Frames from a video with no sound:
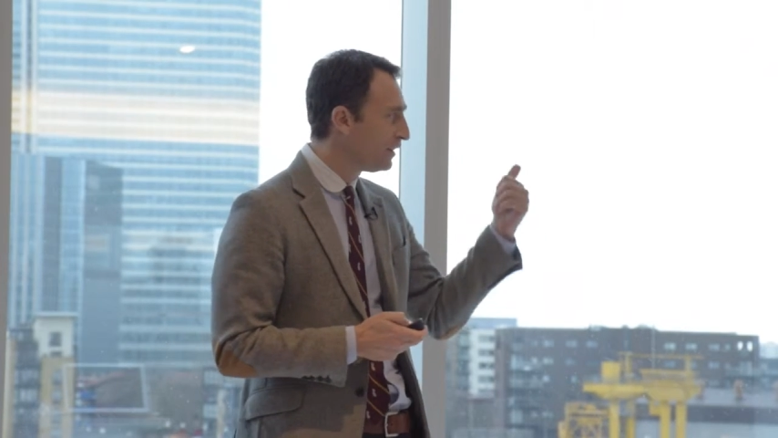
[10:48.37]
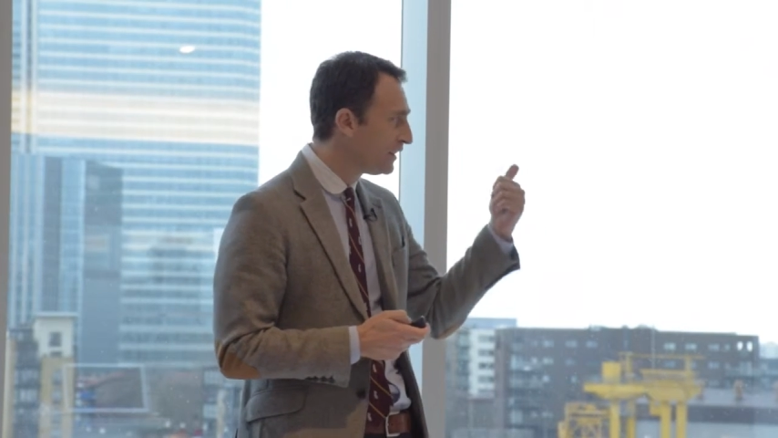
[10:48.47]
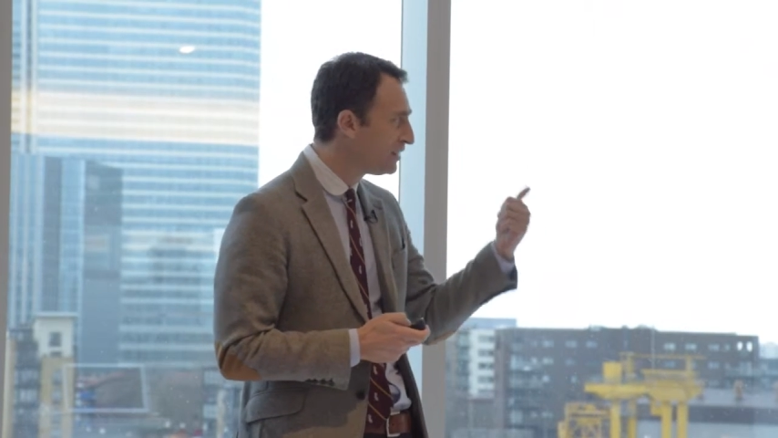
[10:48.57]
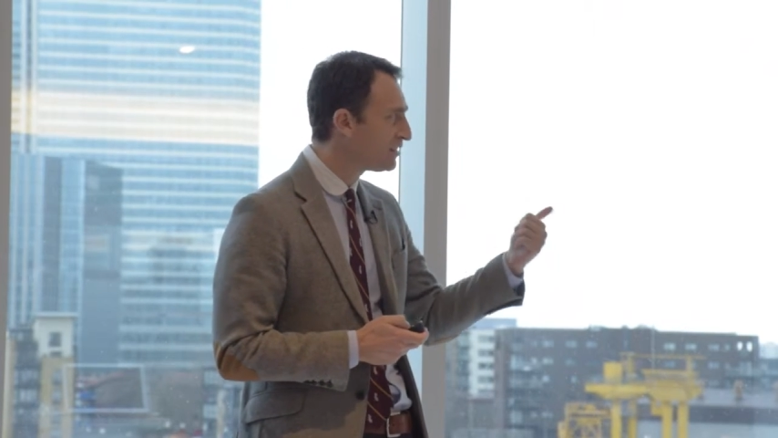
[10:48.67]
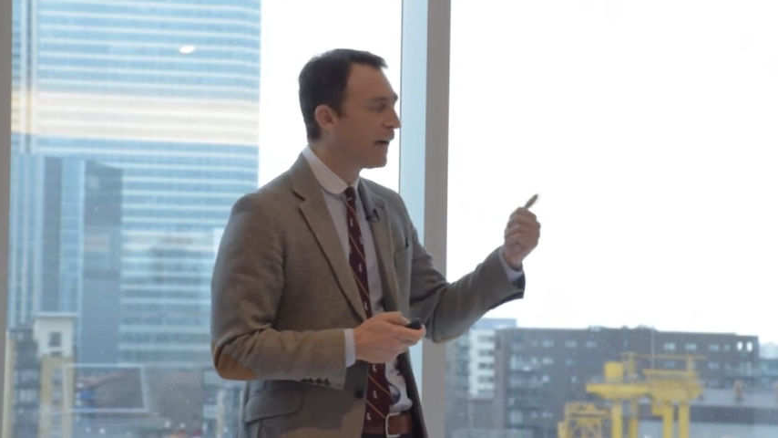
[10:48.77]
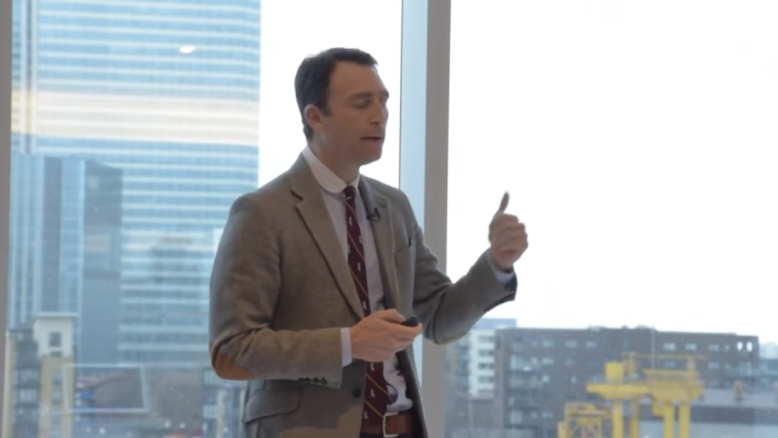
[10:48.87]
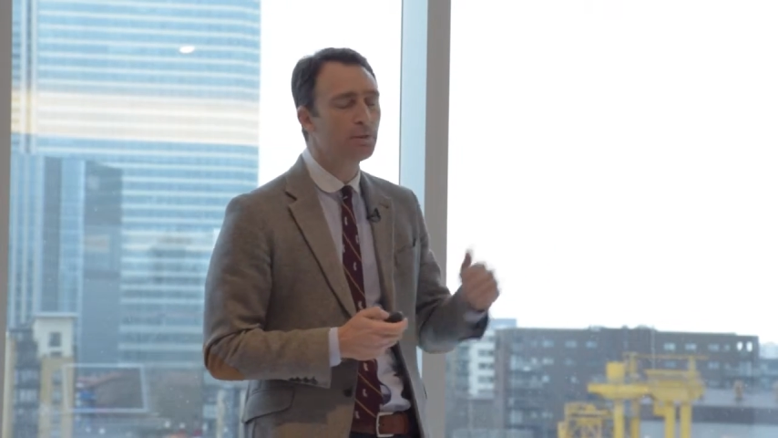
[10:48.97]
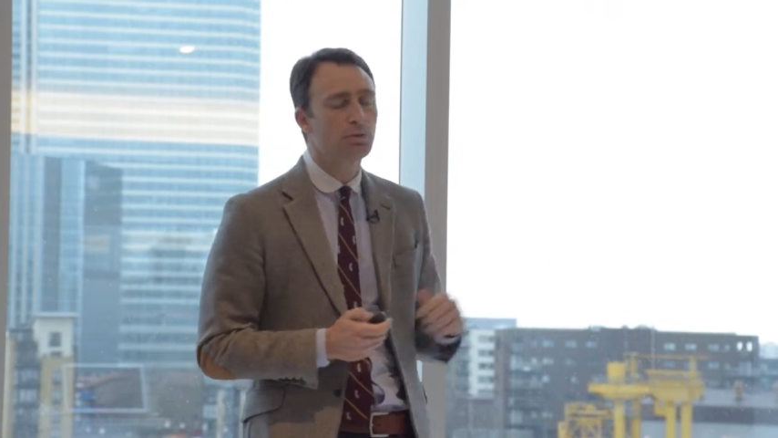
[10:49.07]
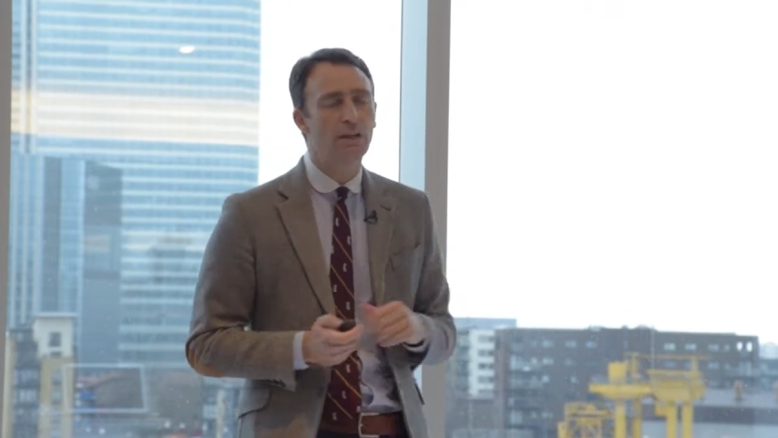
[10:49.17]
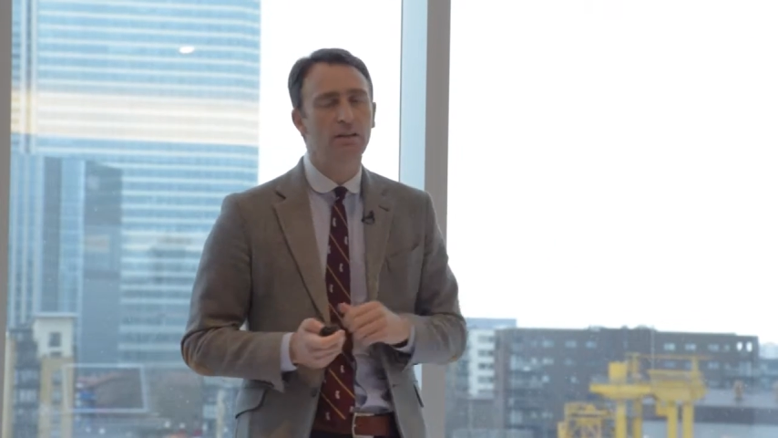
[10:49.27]
This type
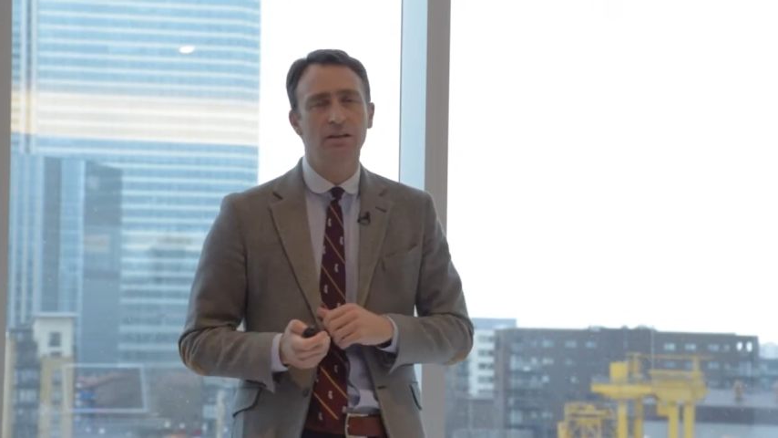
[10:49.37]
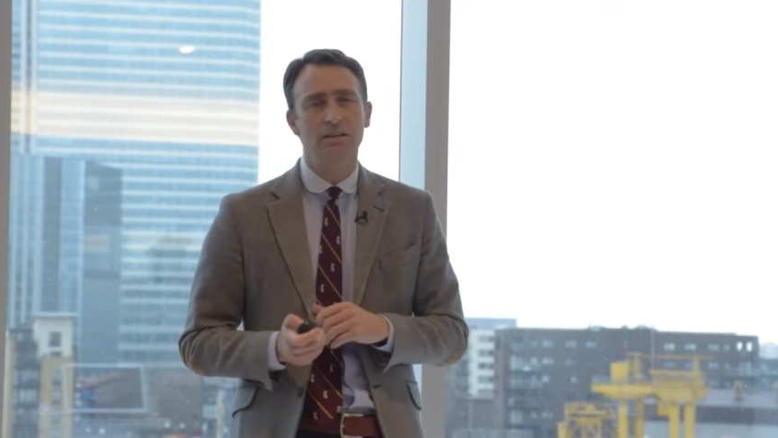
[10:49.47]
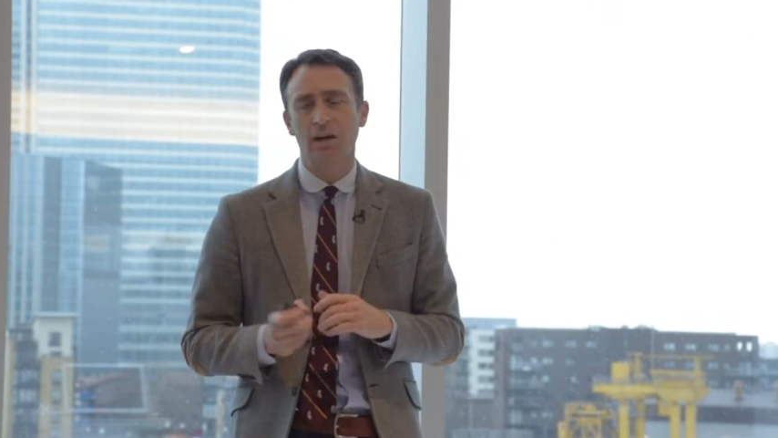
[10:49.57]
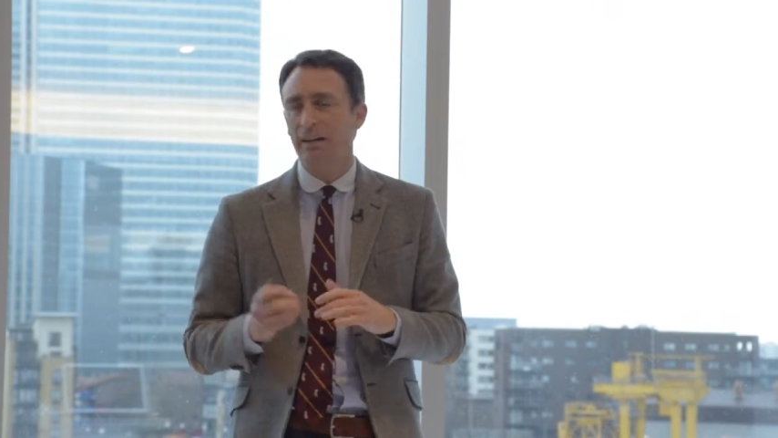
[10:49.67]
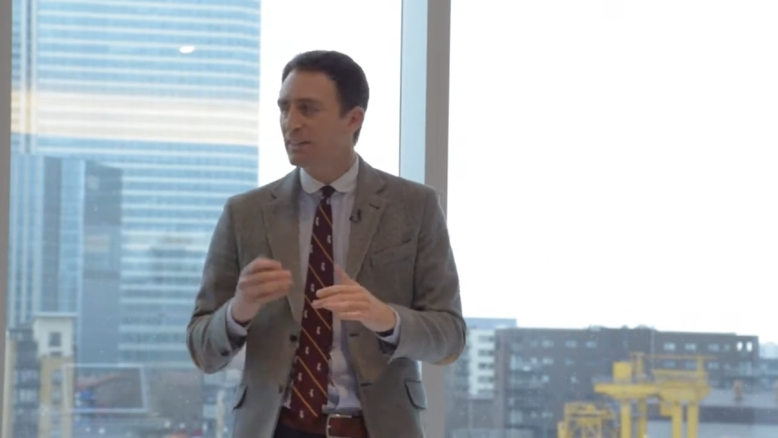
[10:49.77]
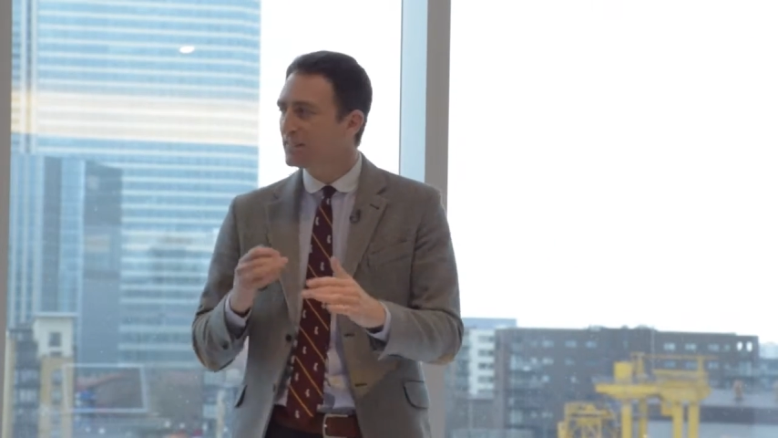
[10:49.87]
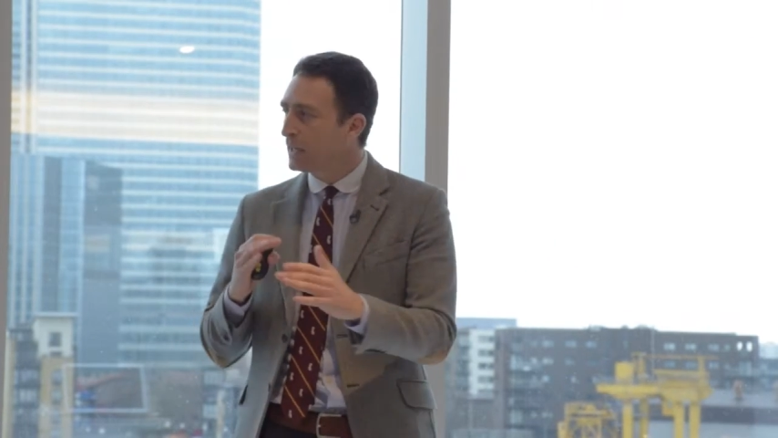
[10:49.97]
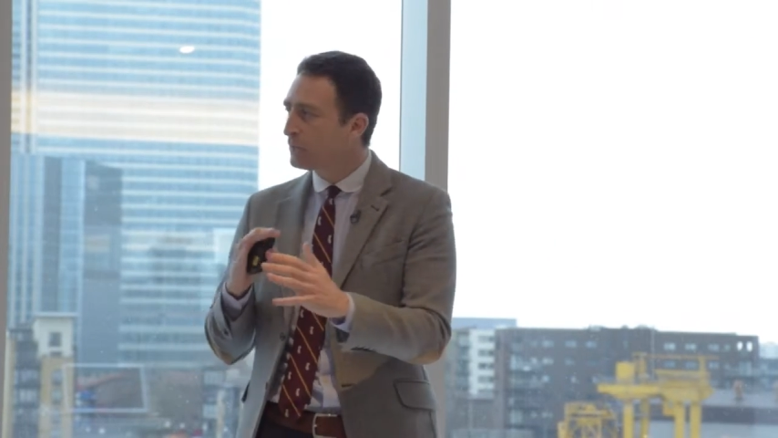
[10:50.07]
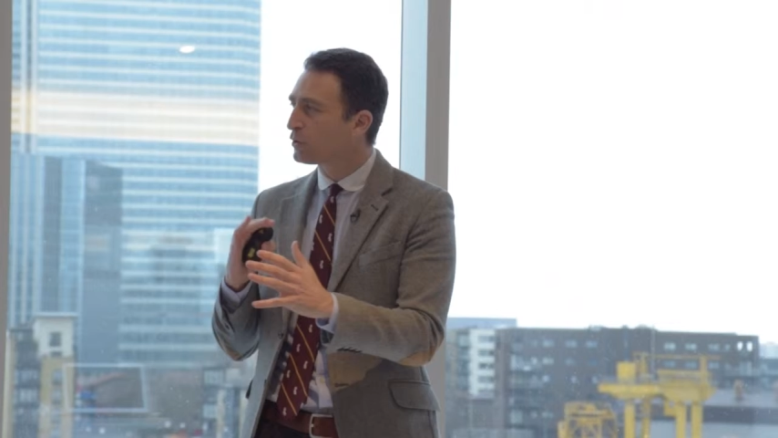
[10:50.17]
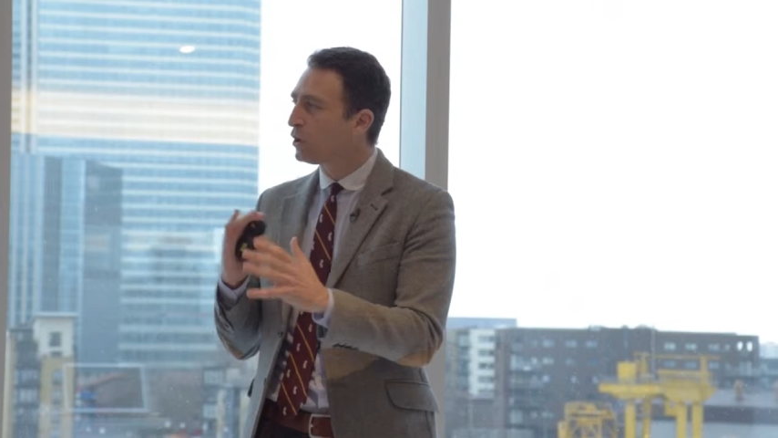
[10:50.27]
of